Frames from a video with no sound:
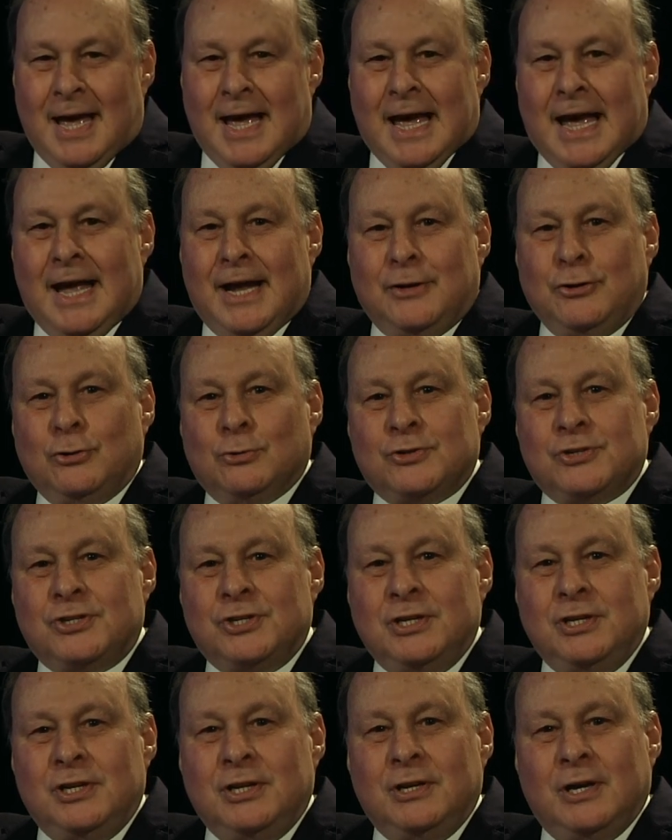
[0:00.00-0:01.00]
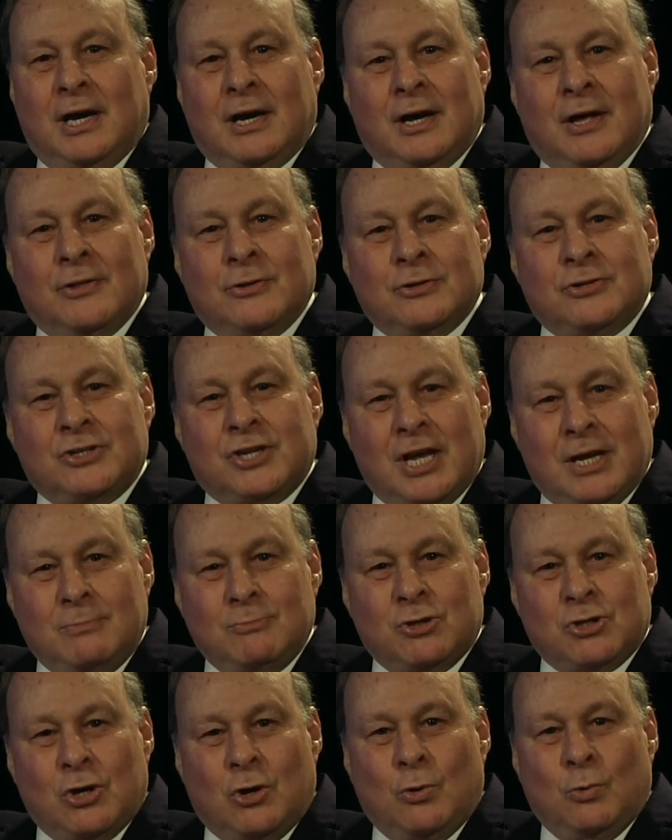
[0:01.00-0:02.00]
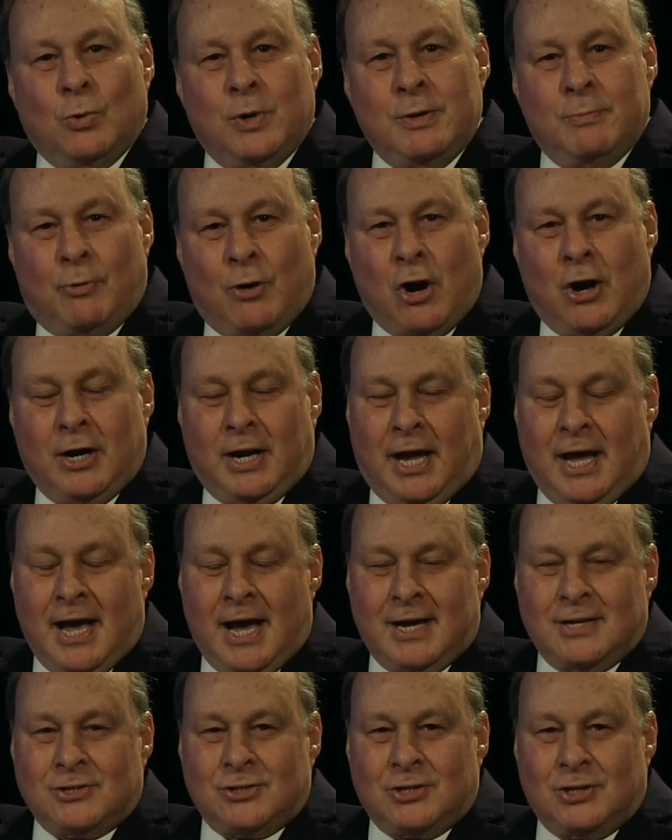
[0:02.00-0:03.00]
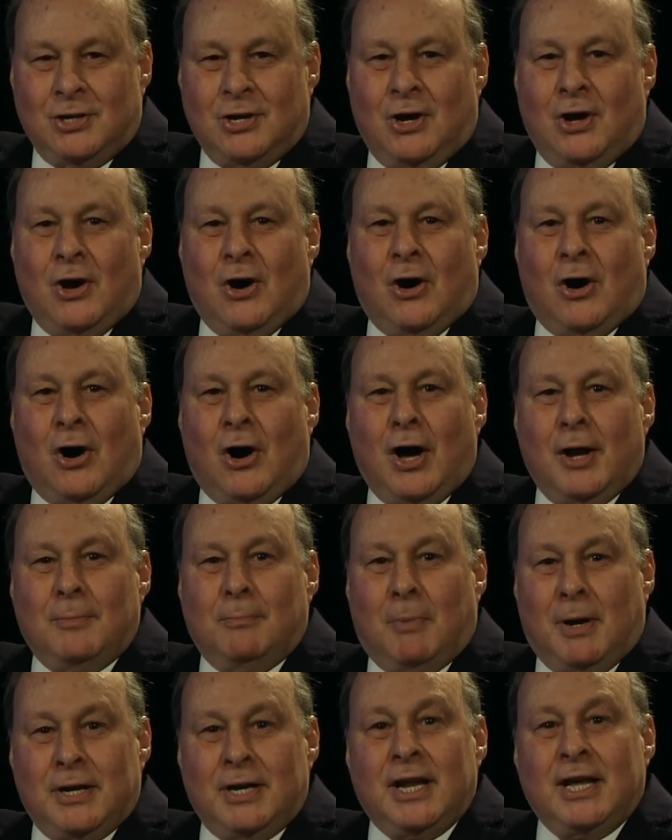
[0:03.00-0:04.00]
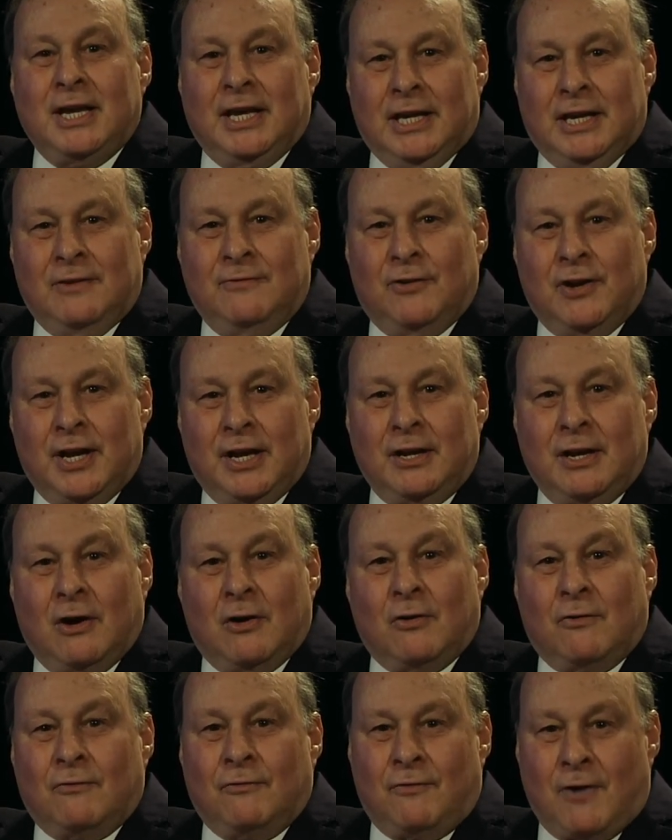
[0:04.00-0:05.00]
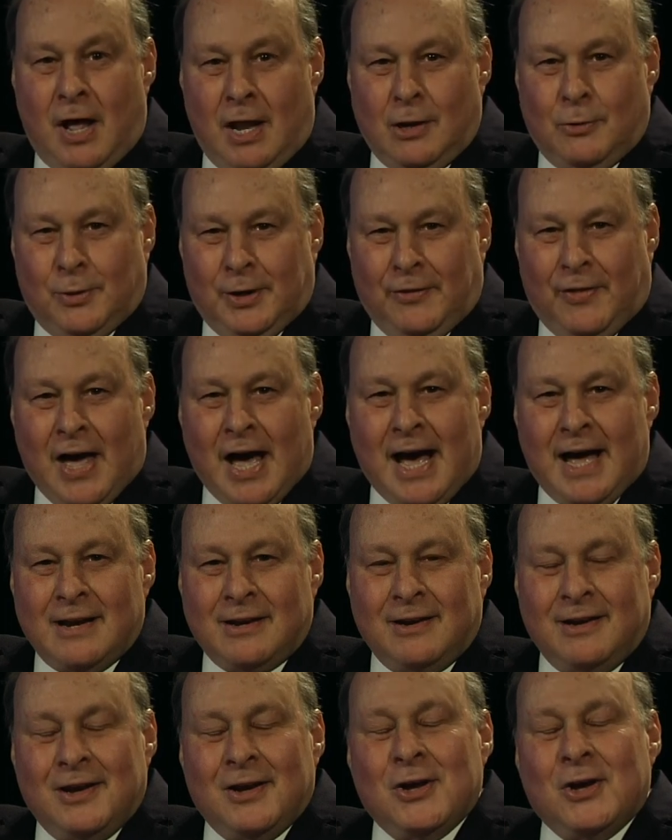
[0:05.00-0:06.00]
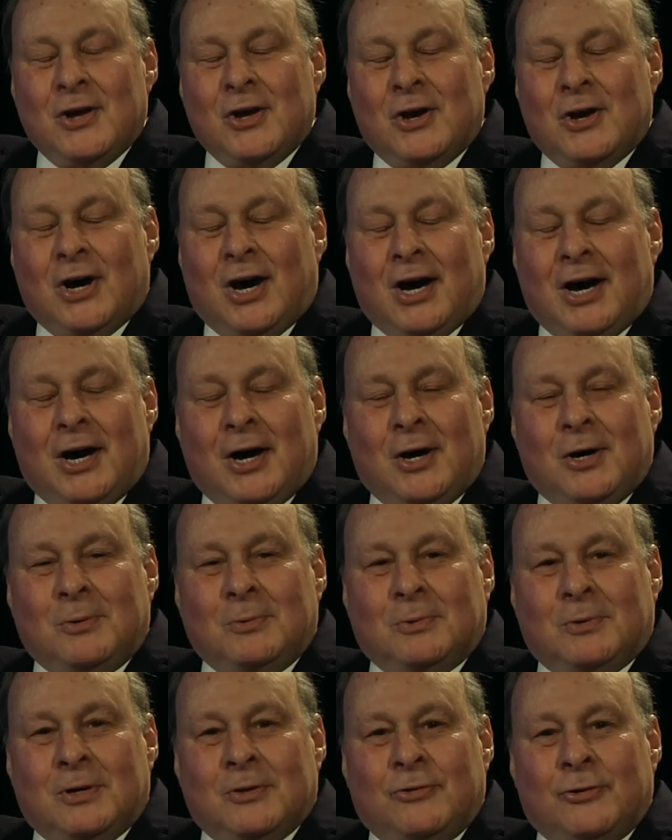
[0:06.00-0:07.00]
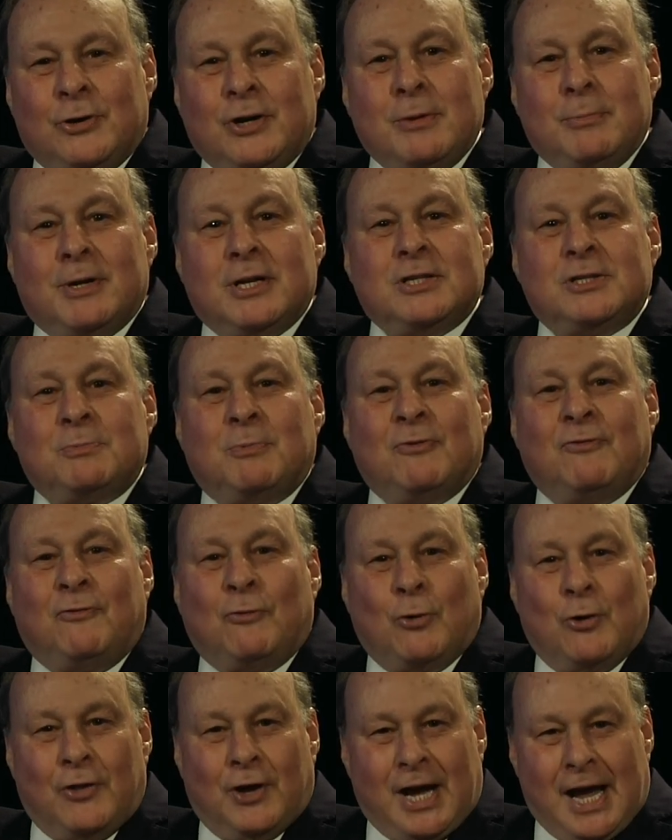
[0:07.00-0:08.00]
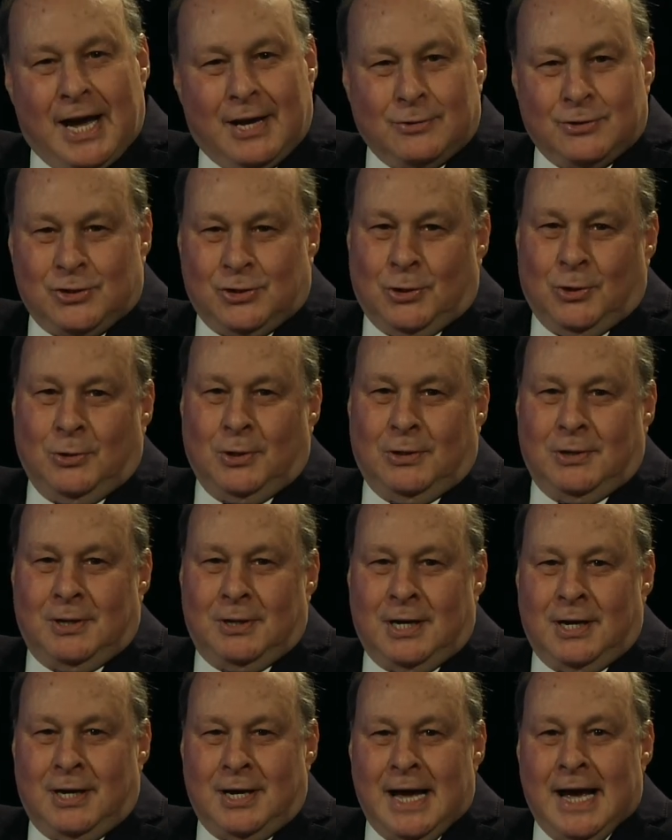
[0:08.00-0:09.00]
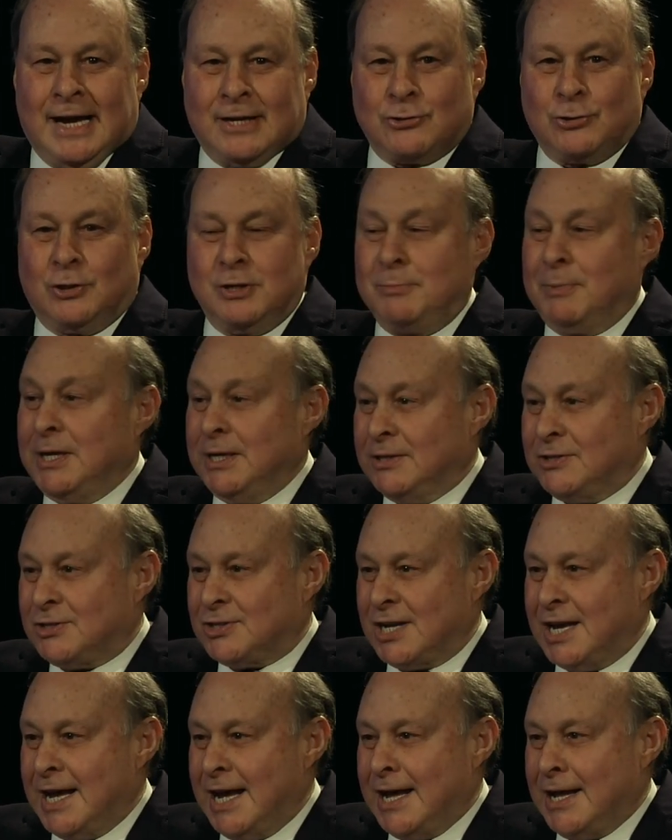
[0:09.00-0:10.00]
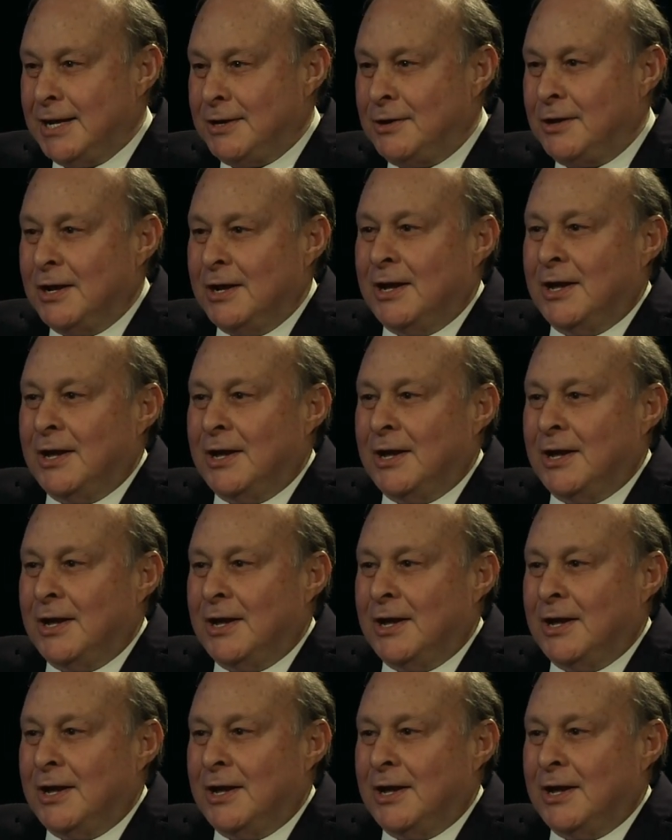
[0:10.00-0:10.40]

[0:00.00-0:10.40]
and you'll see the same show rebroadcast on Monday evening following that, 30 minutes before the council actually meets, and